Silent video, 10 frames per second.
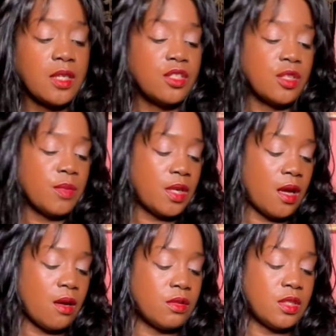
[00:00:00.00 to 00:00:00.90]
be a
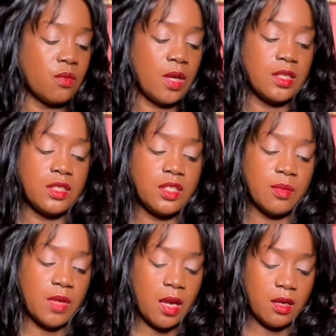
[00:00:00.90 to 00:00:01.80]
Gemini, or someone has
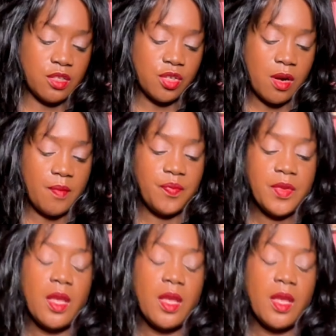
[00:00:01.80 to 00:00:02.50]
Gemini in their chart.